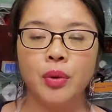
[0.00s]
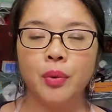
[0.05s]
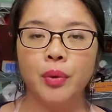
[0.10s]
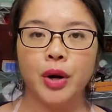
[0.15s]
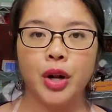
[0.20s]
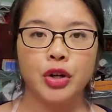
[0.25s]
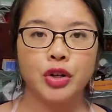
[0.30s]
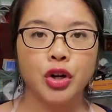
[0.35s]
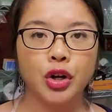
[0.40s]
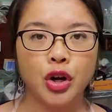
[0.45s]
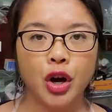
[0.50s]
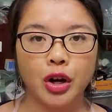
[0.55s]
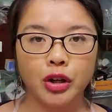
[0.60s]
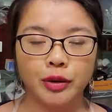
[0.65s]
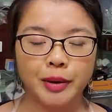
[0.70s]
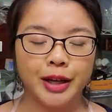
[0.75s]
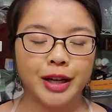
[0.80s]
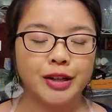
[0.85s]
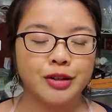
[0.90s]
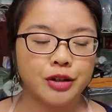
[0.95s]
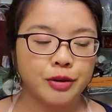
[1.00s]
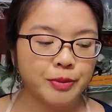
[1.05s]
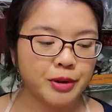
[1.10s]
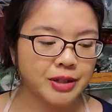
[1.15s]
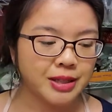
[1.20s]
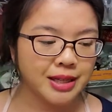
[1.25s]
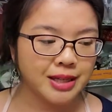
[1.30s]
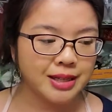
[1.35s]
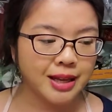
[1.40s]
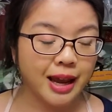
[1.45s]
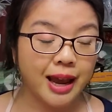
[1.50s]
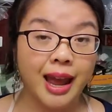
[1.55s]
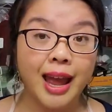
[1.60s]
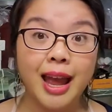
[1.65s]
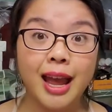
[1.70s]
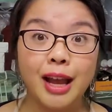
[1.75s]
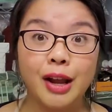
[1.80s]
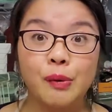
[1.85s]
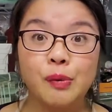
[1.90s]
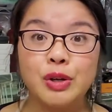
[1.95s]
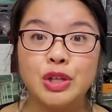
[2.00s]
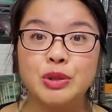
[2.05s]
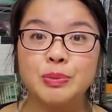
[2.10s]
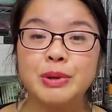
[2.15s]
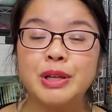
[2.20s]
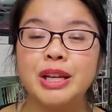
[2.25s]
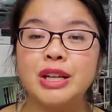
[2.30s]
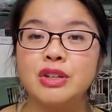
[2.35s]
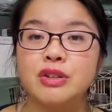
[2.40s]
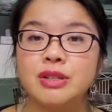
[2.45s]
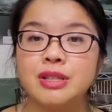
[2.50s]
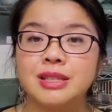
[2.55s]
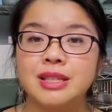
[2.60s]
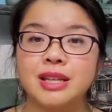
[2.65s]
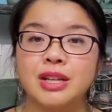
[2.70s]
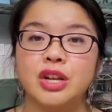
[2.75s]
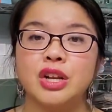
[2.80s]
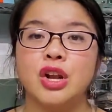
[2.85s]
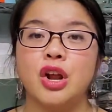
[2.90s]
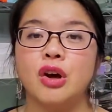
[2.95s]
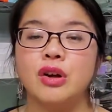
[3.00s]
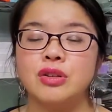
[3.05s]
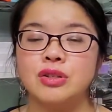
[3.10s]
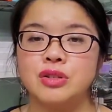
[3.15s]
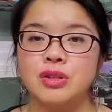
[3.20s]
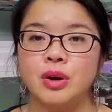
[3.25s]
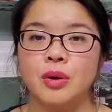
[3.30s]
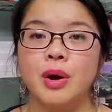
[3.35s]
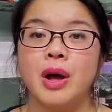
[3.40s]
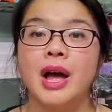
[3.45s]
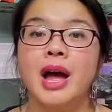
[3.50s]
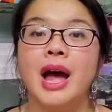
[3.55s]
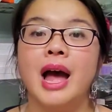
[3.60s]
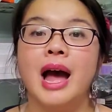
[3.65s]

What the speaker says: when I call my customers and say, hey, would you be interested in also